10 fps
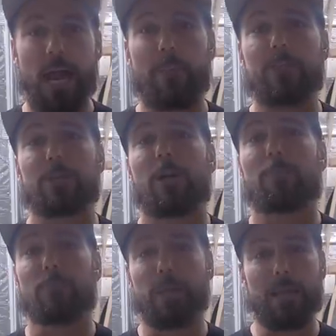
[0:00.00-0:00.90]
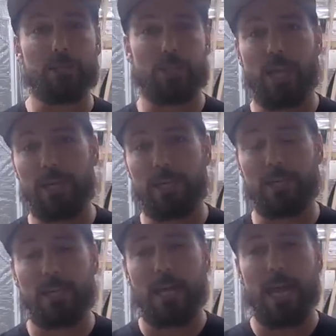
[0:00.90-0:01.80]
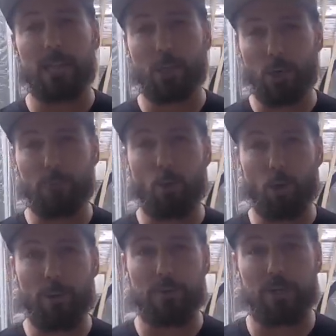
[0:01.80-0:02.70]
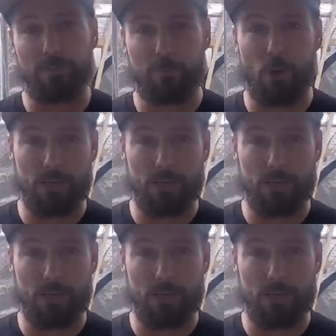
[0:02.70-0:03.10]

And this will help them get educated and learn more about the different